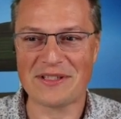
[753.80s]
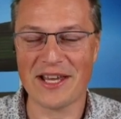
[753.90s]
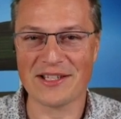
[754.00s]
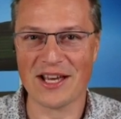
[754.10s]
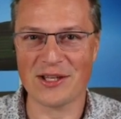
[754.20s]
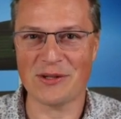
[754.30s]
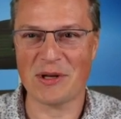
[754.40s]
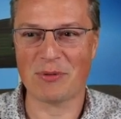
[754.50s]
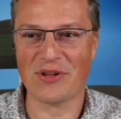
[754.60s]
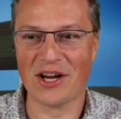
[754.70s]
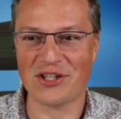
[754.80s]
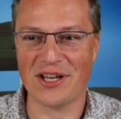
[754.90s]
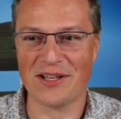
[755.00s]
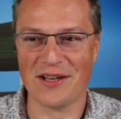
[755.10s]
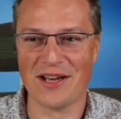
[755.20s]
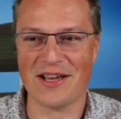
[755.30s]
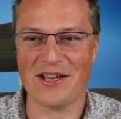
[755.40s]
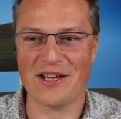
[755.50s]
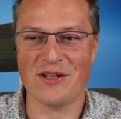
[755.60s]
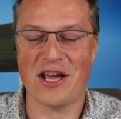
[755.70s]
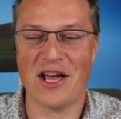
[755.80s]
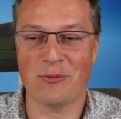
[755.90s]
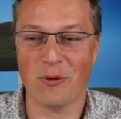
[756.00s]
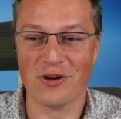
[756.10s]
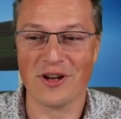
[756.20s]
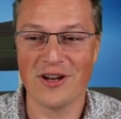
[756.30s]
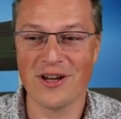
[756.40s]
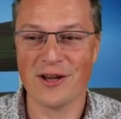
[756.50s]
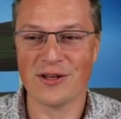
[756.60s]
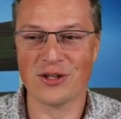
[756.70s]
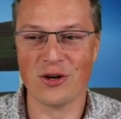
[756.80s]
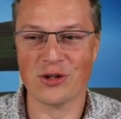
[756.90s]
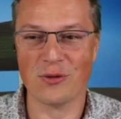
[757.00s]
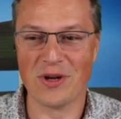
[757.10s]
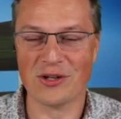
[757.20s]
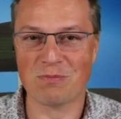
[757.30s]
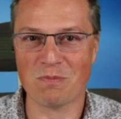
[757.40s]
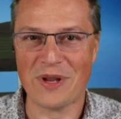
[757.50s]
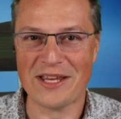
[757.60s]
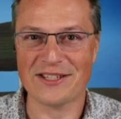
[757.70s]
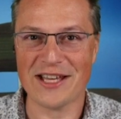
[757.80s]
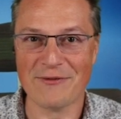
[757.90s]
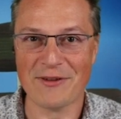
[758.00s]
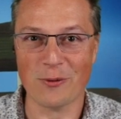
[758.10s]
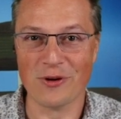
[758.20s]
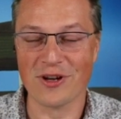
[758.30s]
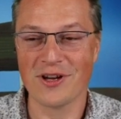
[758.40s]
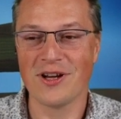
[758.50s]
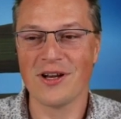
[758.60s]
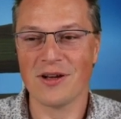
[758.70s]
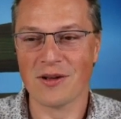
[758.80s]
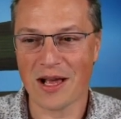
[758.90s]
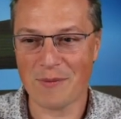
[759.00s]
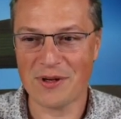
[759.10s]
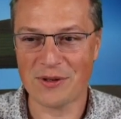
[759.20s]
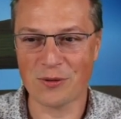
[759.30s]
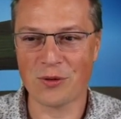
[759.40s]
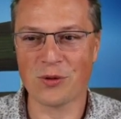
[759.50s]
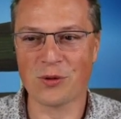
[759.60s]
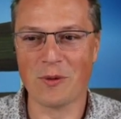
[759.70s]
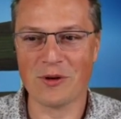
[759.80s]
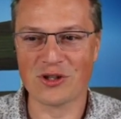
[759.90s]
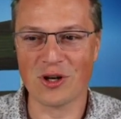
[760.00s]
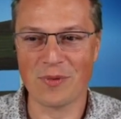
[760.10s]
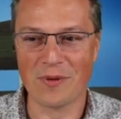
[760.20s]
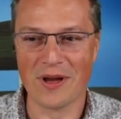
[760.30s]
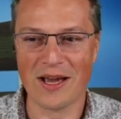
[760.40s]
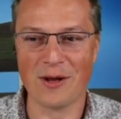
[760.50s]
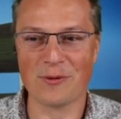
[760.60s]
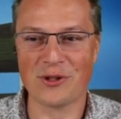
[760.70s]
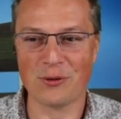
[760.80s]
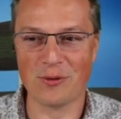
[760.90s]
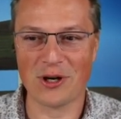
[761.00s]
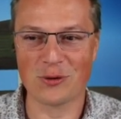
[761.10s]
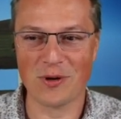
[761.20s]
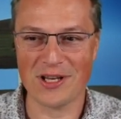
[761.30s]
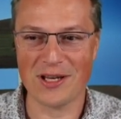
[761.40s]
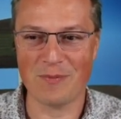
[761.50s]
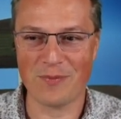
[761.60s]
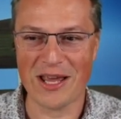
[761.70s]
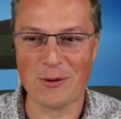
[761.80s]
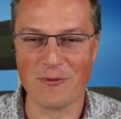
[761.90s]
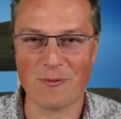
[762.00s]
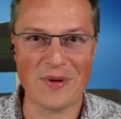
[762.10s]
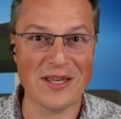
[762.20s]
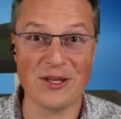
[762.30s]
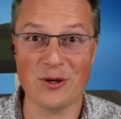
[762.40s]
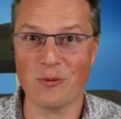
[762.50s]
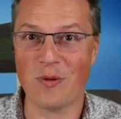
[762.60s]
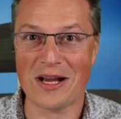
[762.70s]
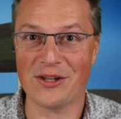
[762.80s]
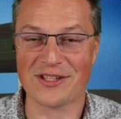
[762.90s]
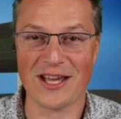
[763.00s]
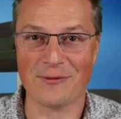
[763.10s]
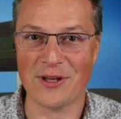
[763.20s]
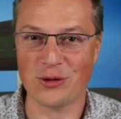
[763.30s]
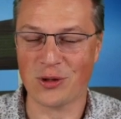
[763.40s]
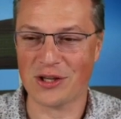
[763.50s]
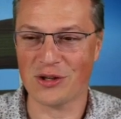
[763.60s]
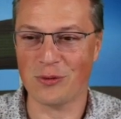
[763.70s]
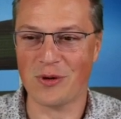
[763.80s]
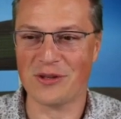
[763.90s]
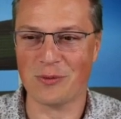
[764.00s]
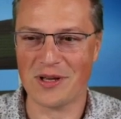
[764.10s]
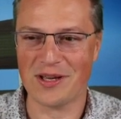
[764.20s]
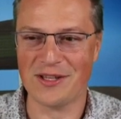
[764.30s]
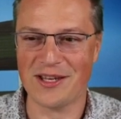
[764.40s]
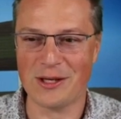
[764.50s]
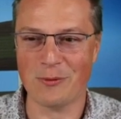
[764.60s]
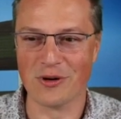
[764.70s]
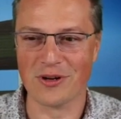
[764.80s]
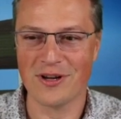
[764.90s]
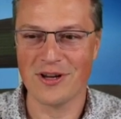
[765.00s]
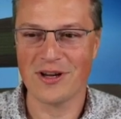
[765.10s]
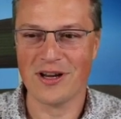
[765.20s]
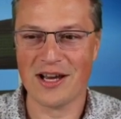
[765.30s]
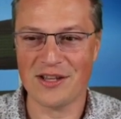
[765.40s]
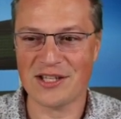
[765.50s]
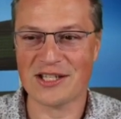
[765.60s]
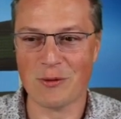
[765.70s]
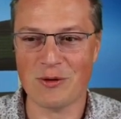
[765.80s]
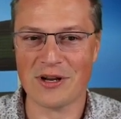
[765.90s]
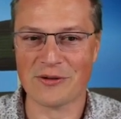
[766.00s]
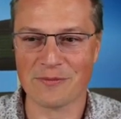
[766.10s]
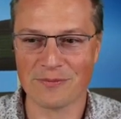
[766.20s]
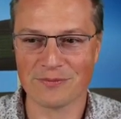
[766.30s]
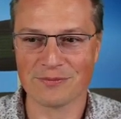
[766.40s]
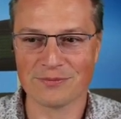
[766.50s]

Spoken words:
make mistakes at production, at work. So we are playing safe at work. Coming to workshop allows you to actually play with many new wild stuff that you cannot do at the daily work. And this is how you learn.